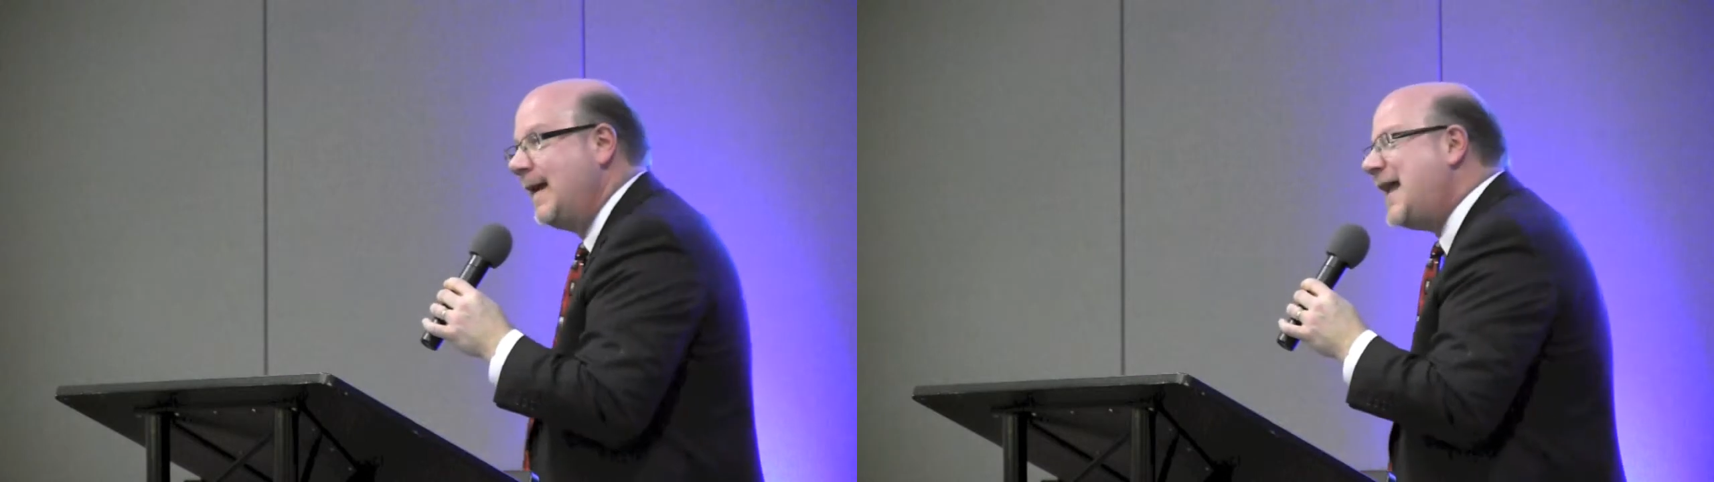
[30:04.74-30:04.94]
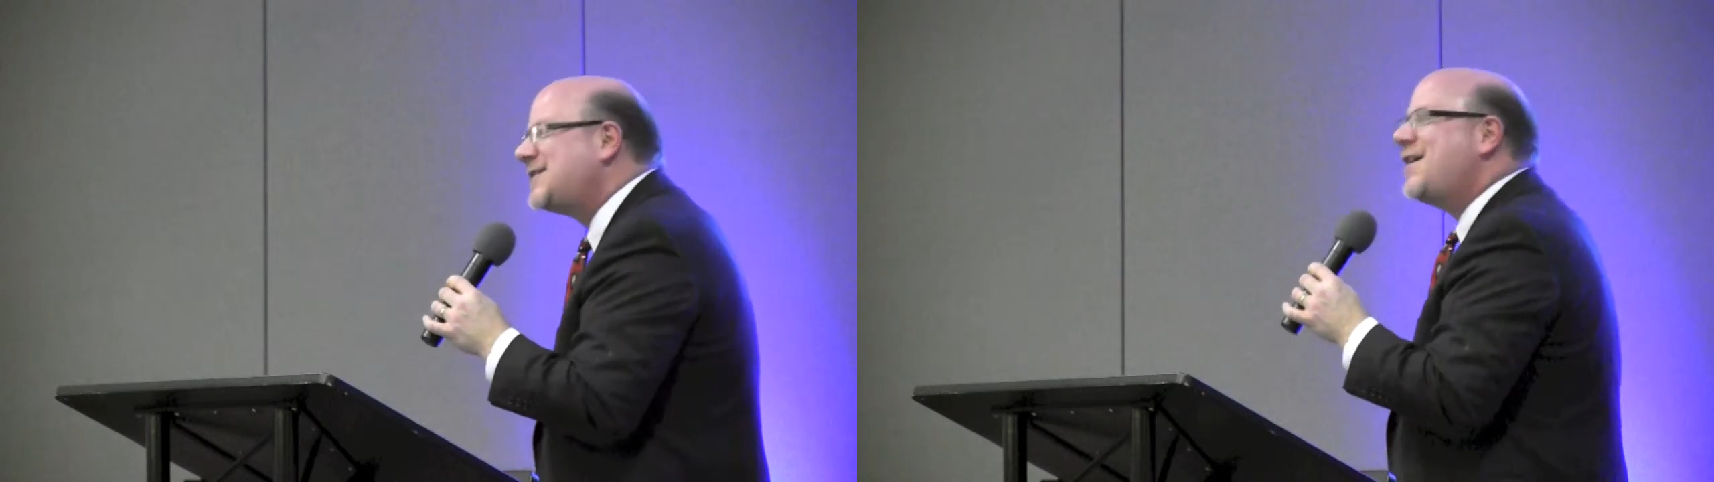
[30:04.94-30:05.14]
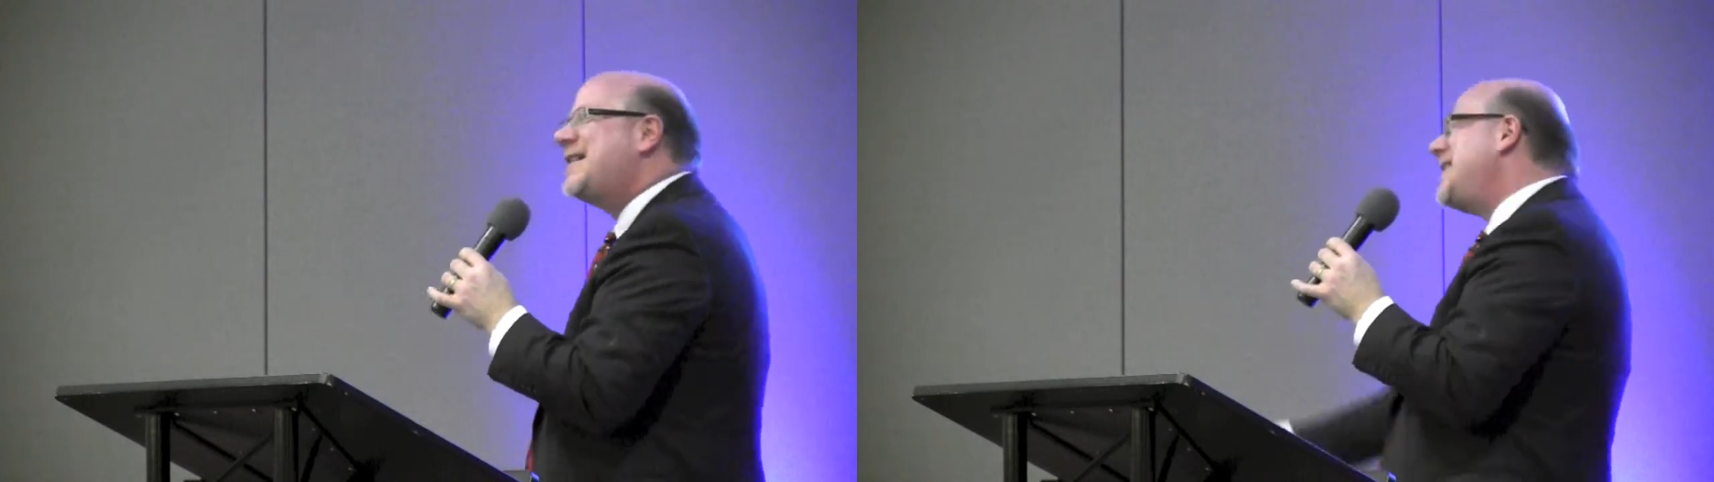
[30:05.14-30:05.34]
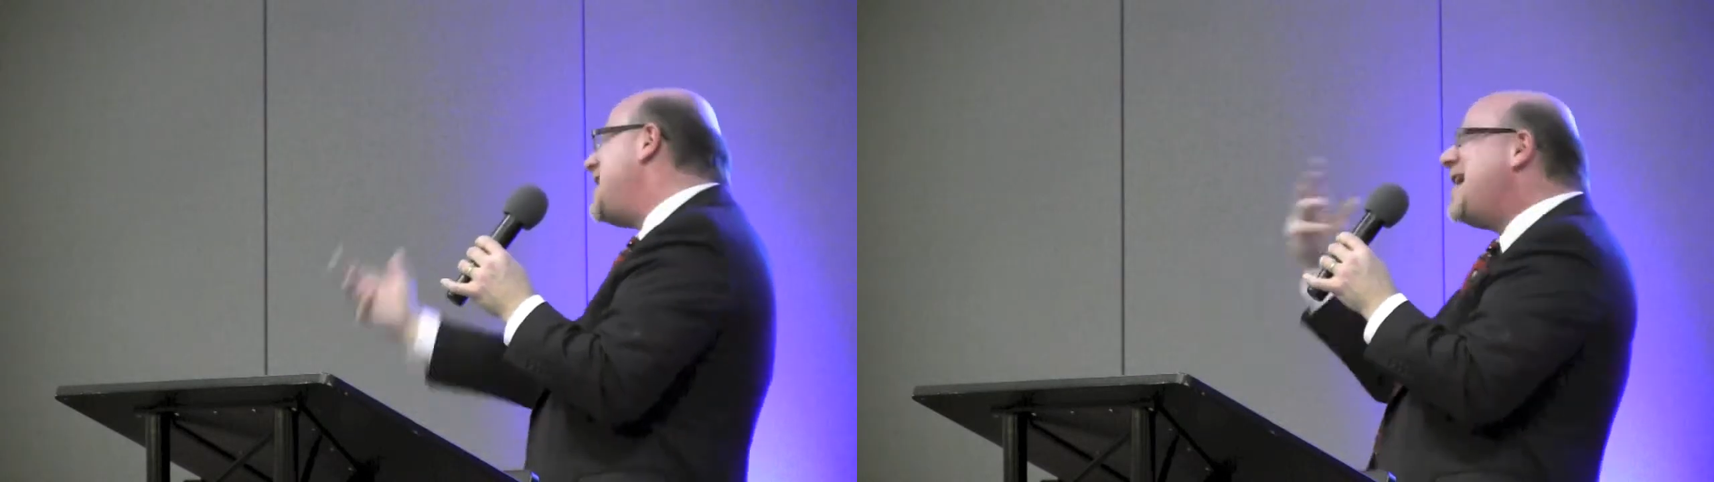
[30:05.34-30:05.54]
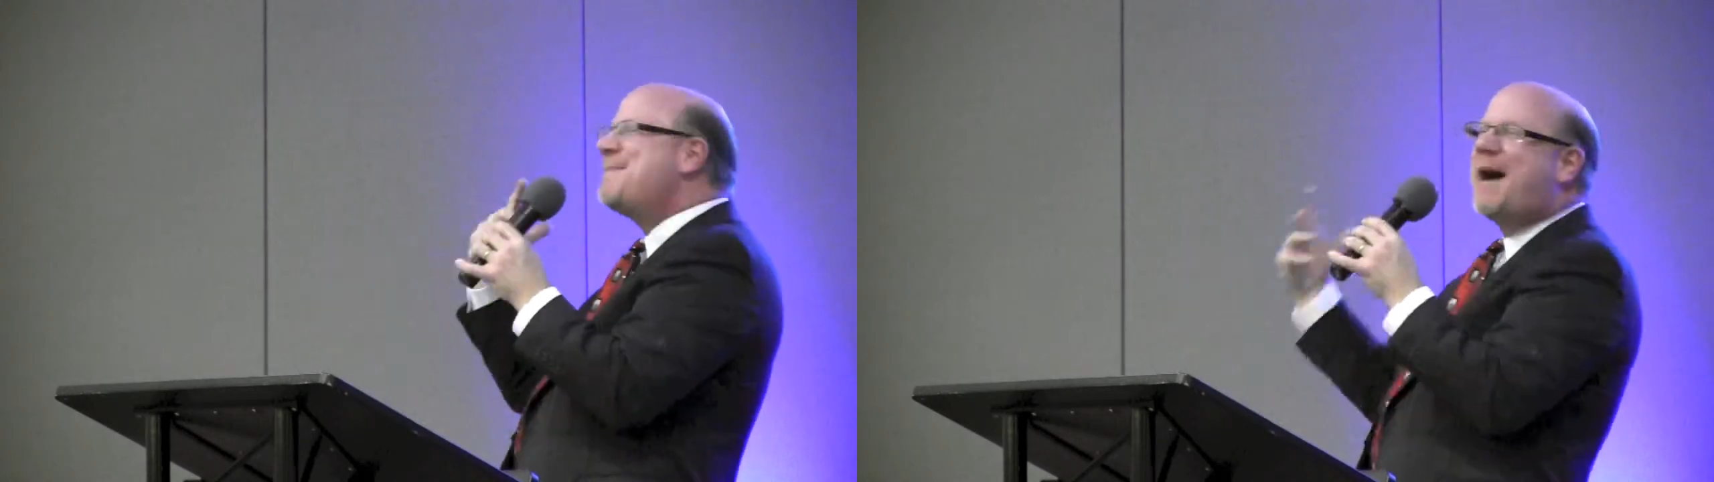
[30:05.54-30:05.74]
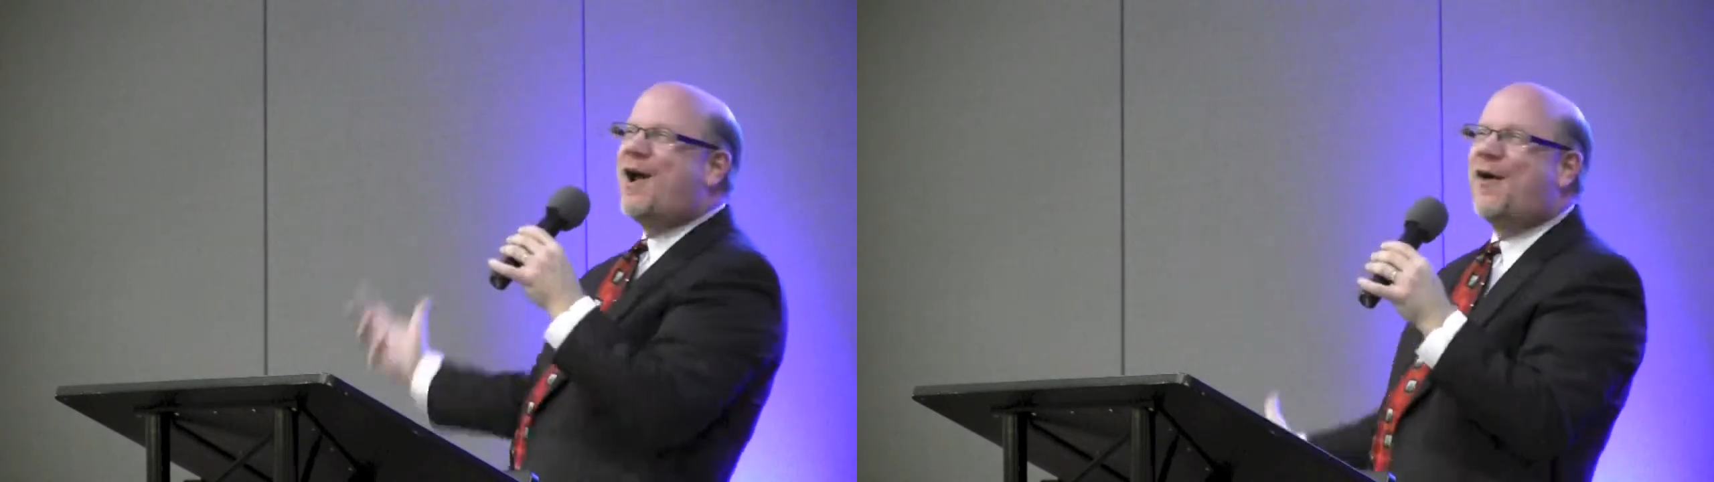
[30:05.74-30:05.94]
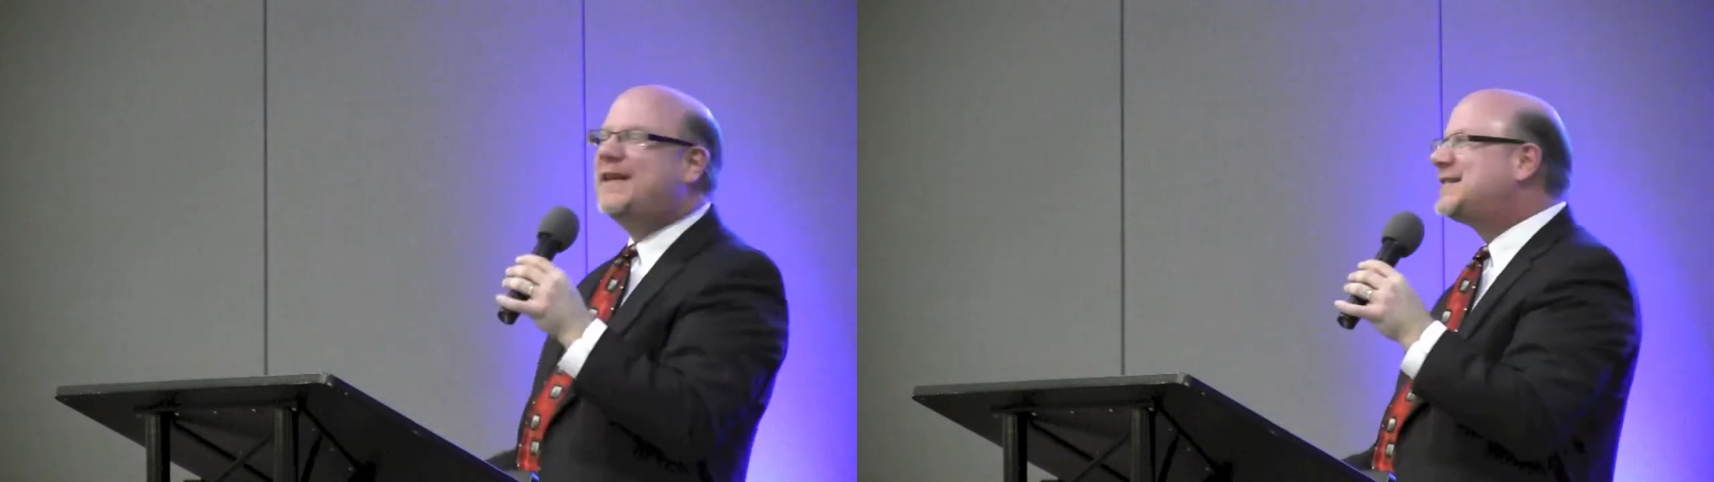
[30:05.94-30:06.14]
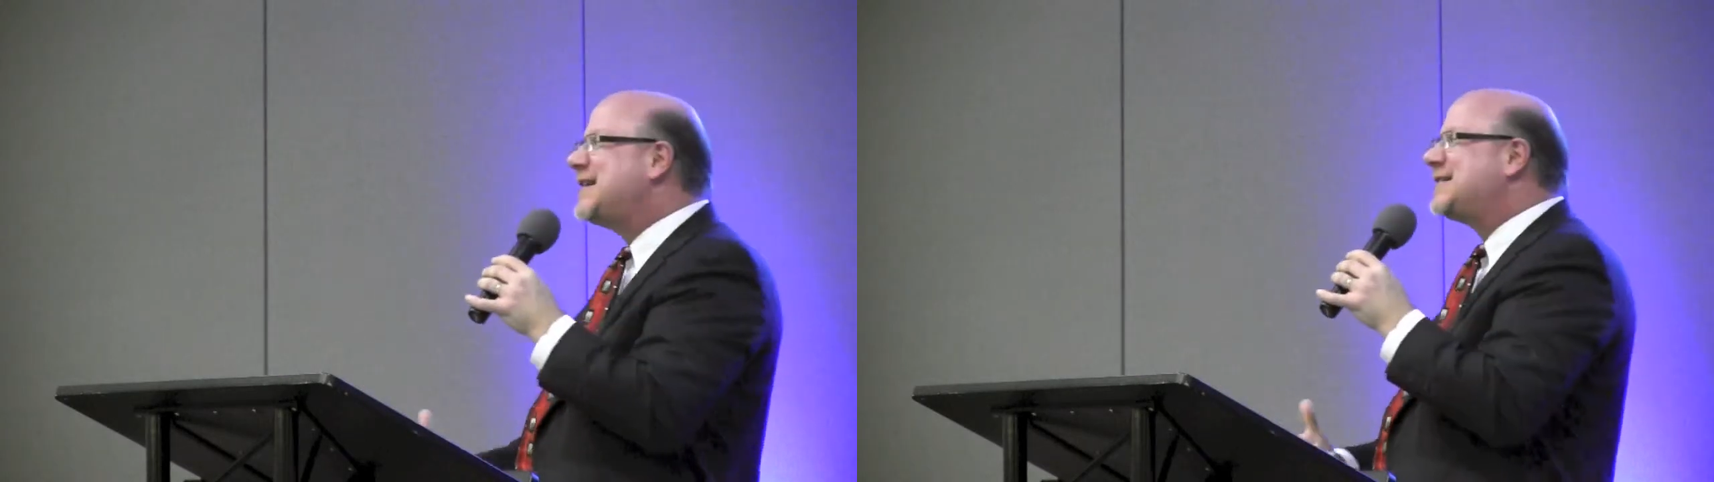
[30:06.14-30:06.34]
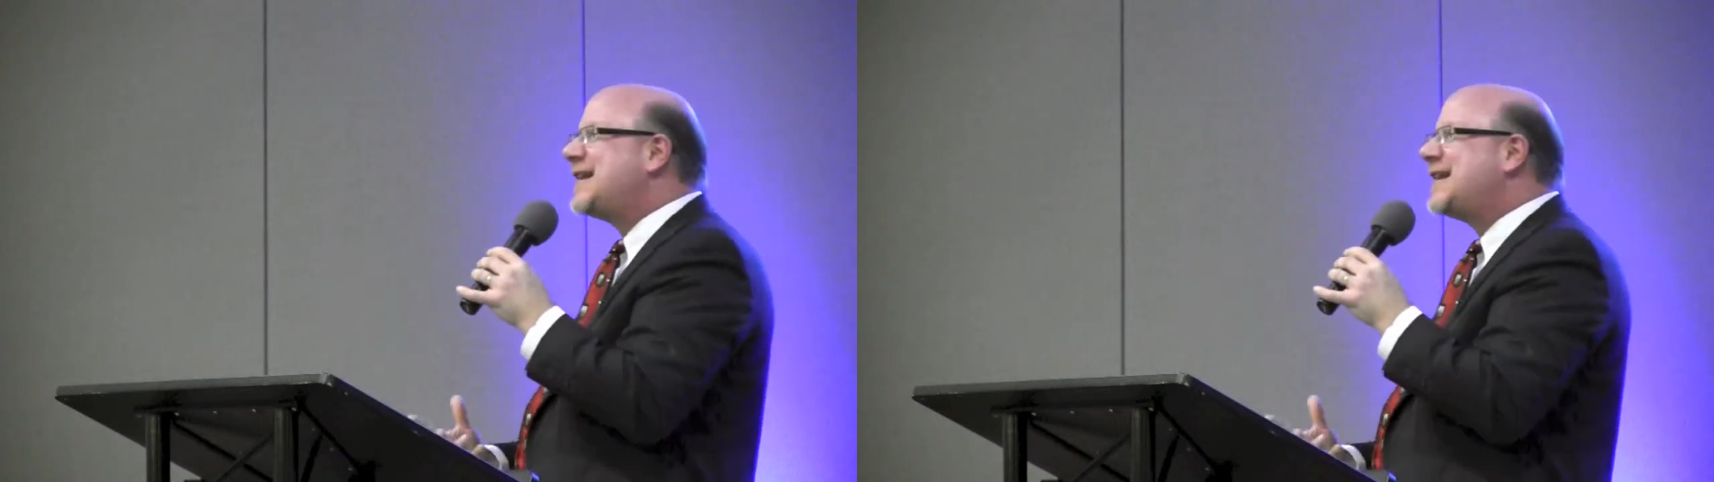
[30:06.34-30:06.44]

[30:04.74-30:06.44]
And I started thinking about all these things,